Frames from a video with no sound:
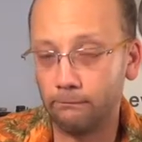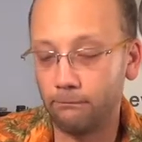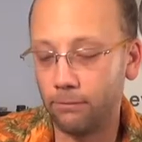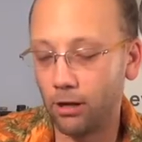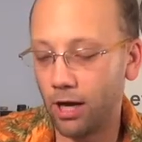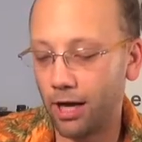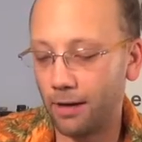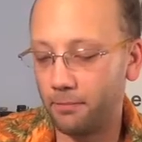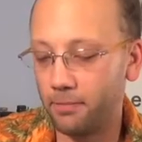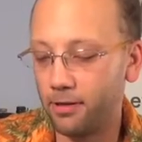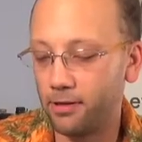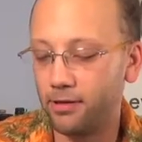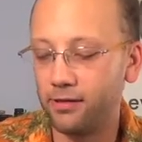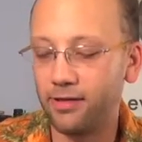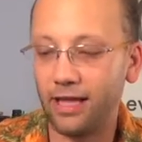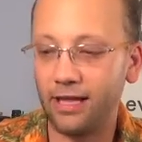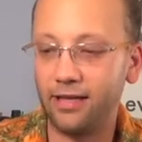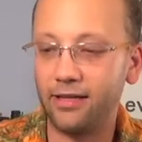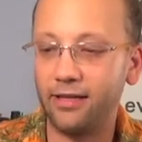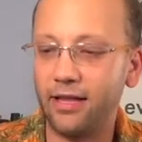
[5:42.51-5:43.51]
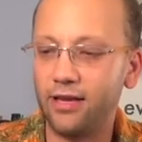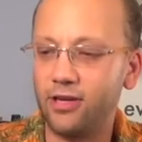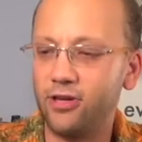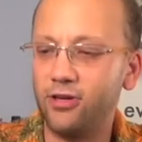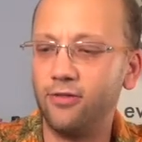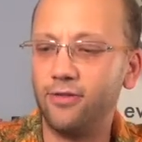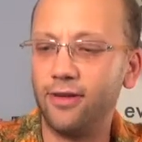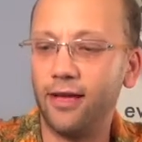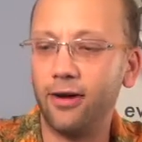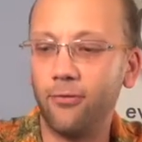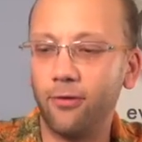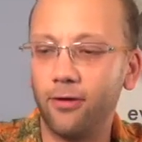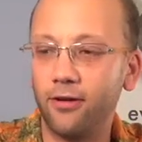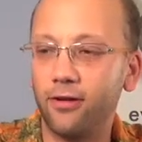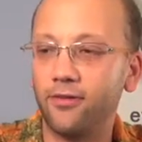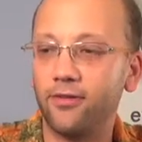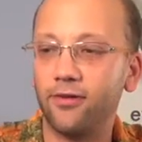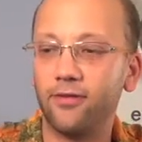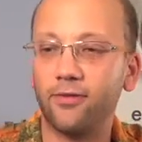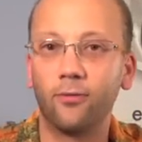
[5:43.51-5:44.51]
Pop. They just use that word
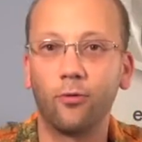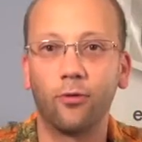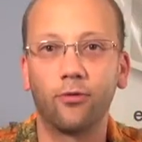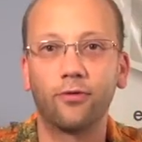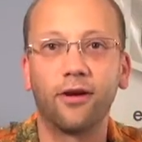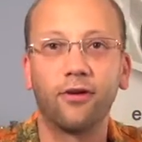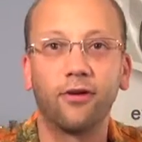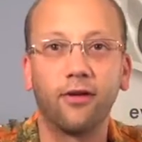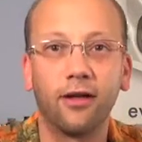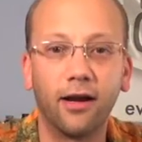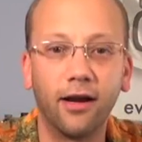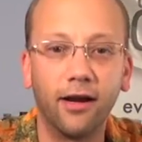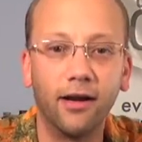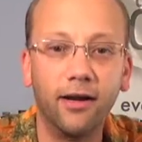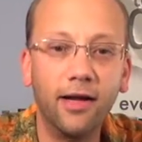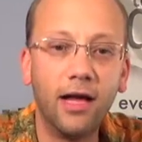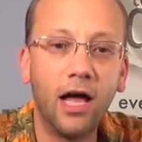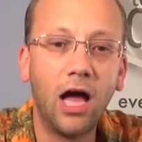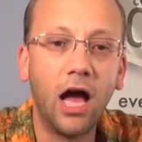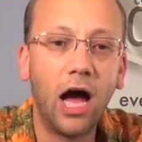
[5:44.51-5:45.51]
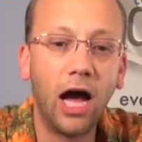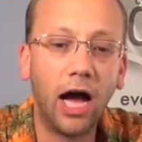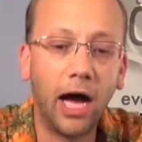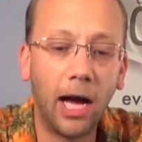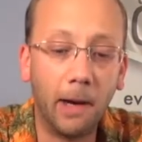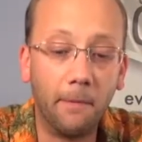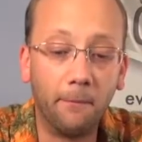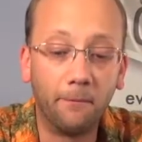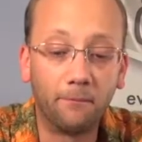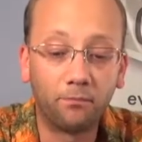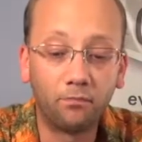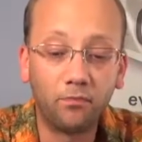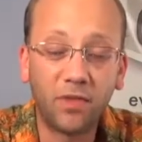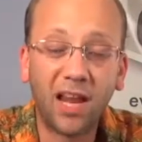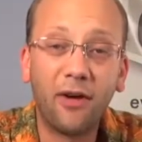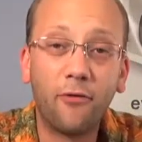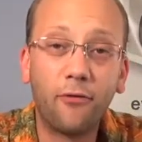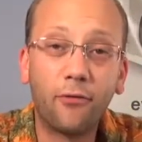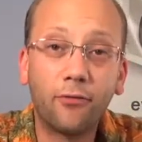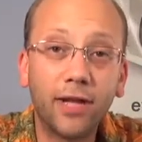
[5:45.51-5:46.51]
because they're from North Carolina.
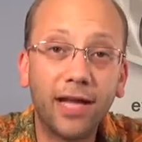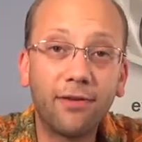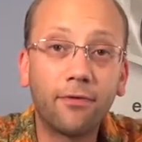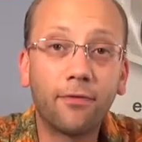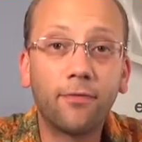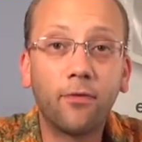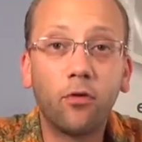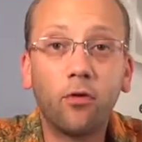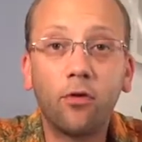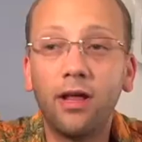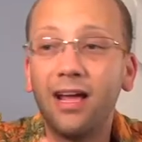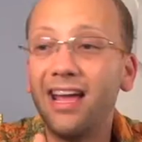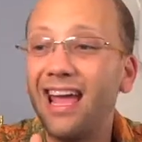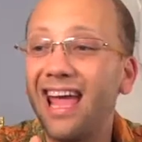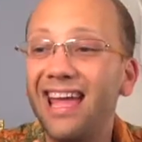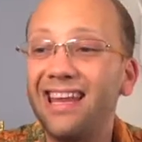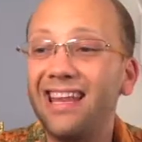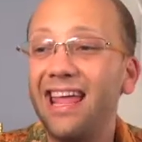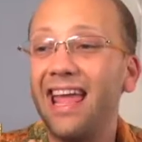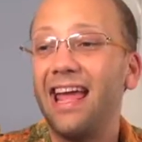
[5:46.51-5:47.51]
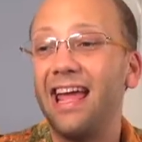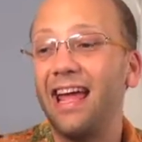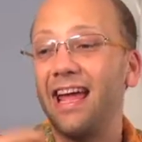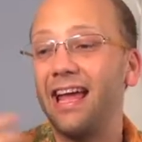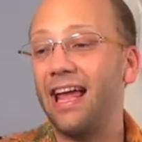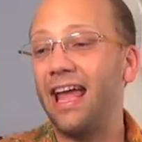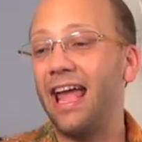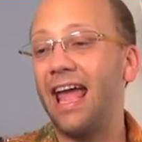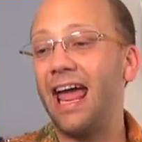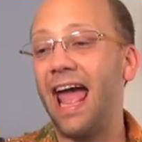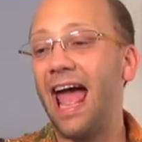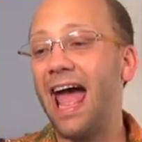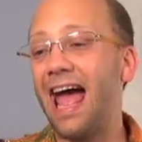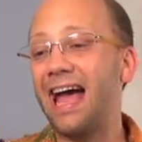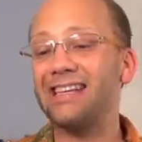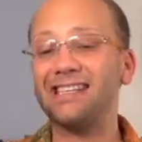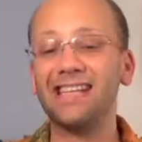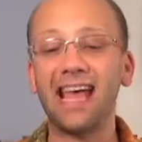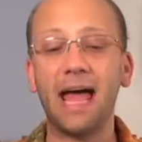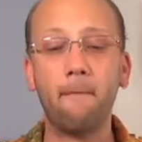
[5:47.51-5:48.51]
Flavorful. It
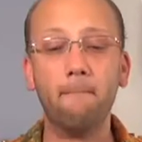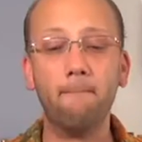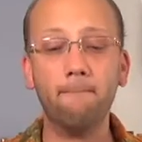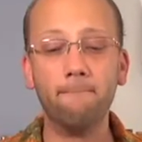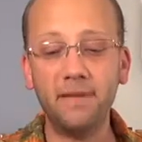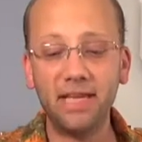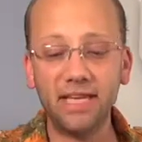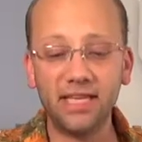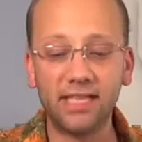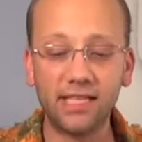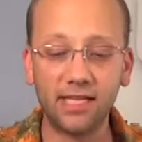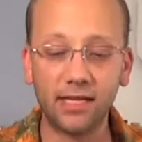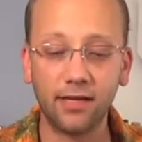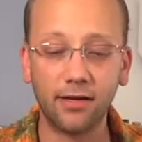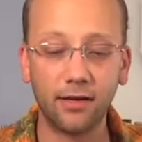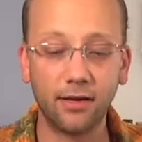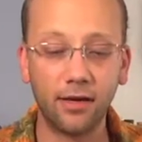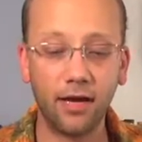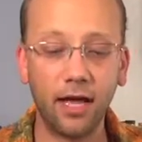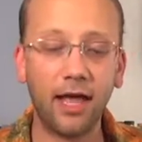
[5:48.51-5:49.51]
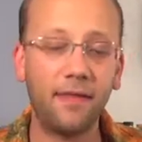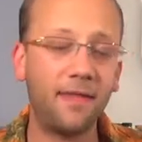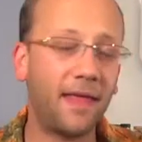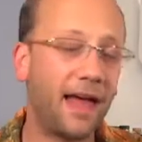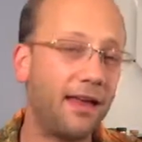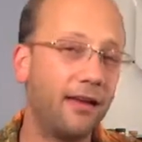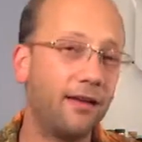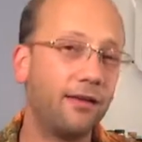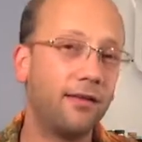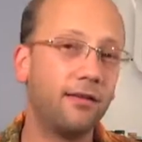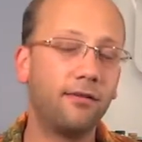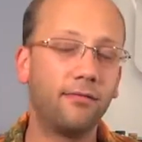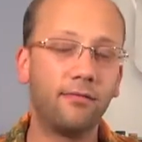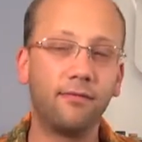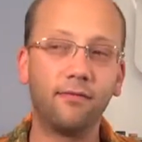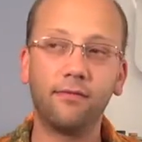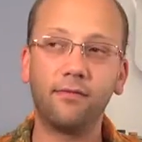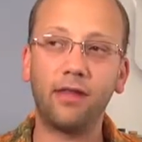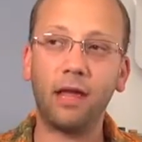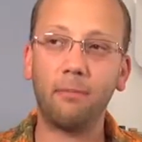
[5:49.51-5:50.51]
has that mint, that
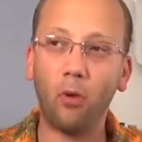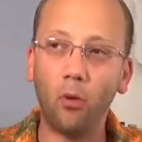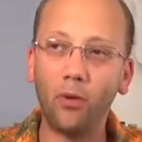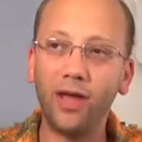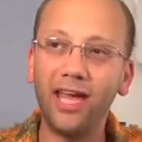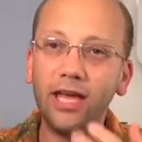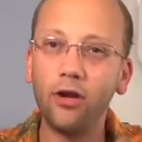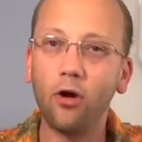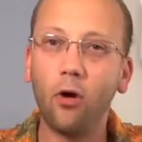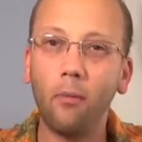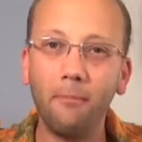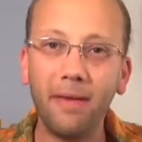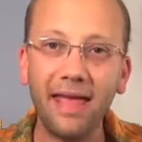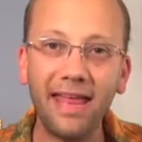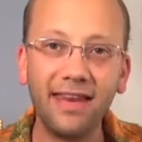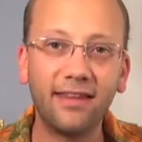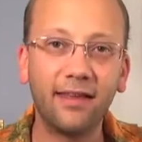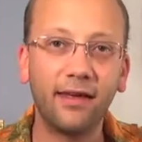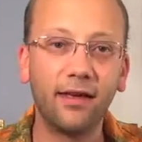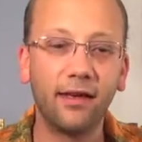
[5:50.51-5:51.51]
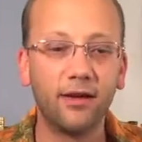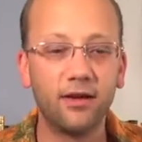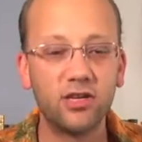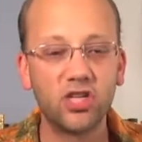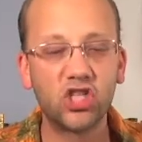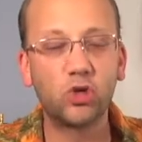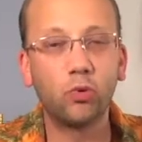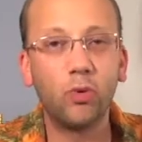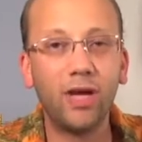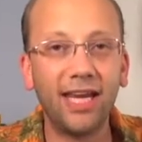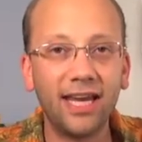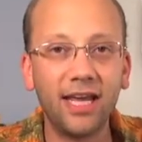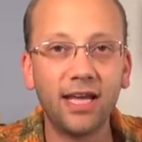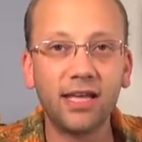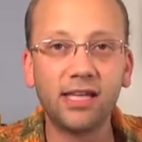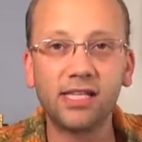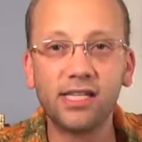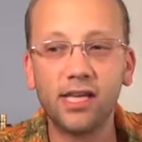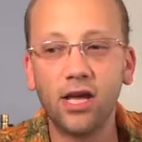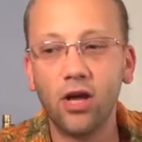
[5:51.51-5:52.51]
mojito mint
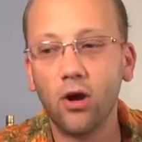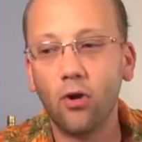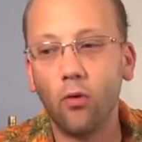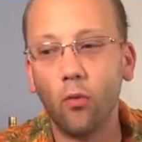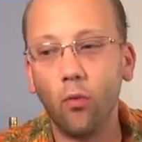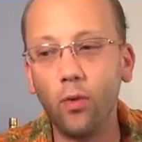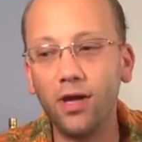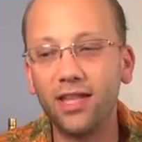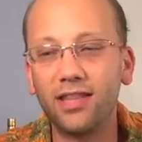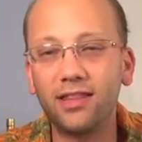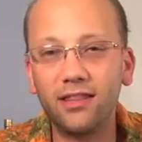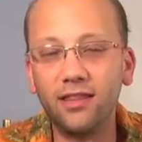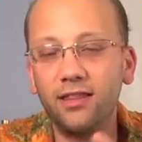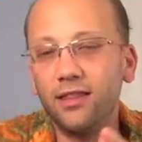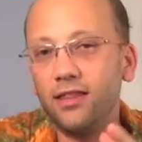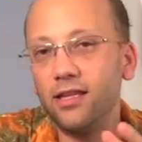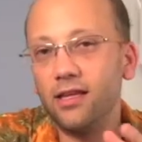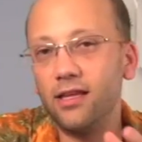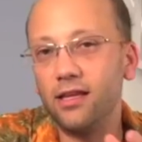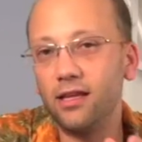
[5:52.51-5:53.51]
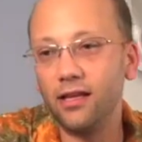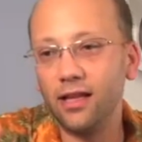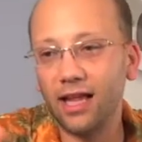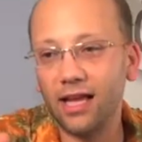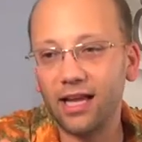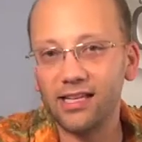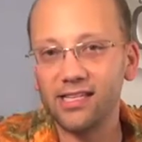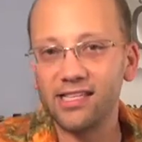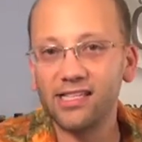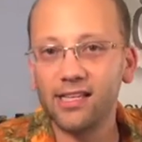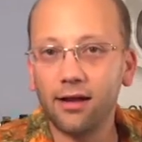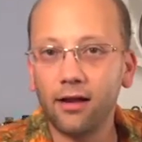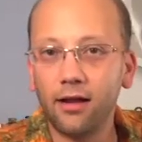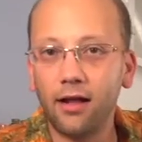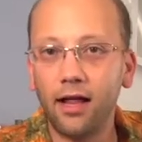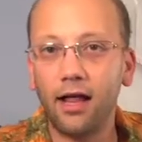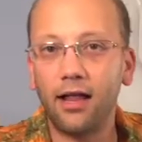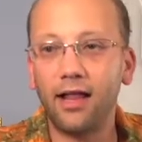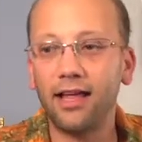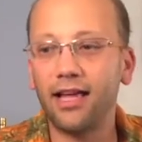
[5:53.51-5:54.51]
sweetness with the like a subtle
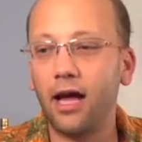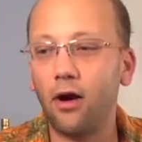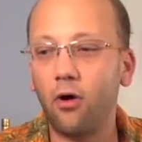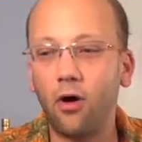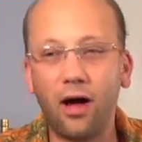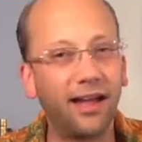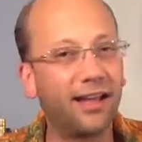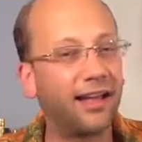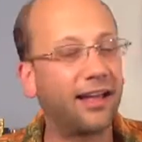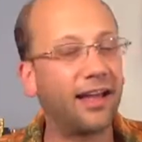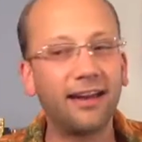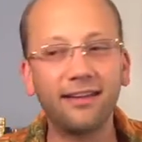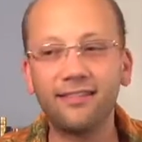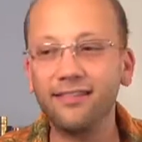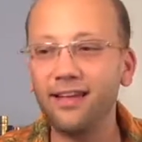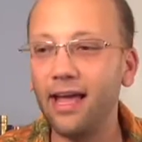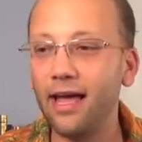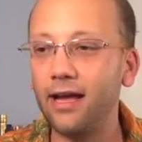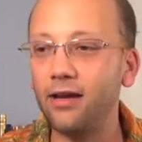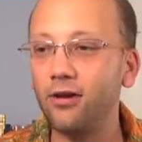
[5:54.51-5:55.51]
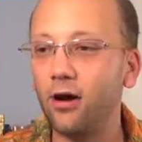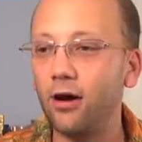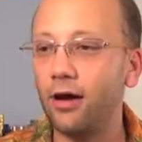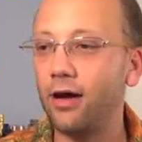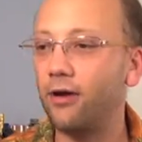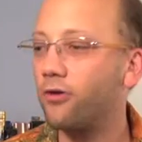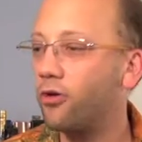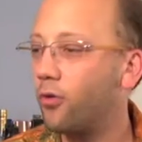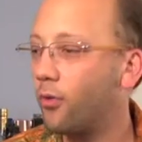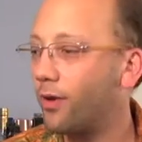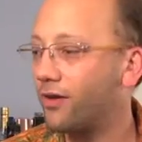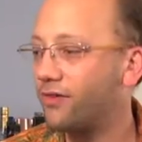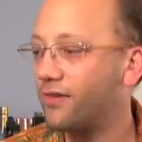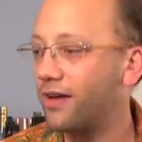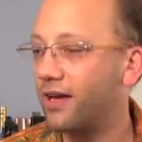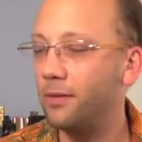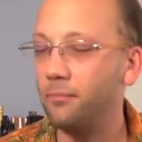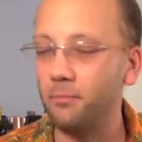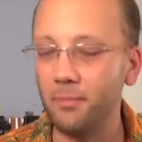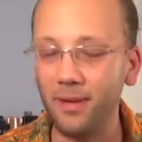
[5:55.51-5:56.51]
I gotta say eggnog. I don't know what else
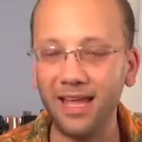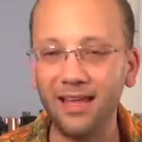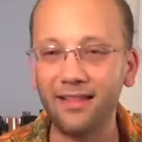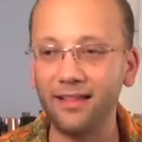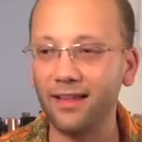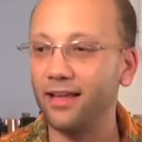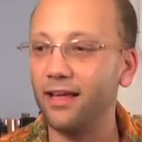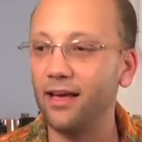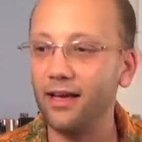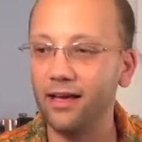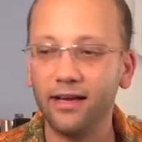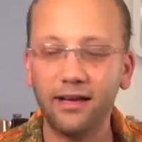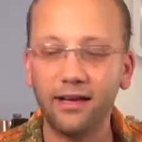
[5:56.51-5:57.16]
I could be like.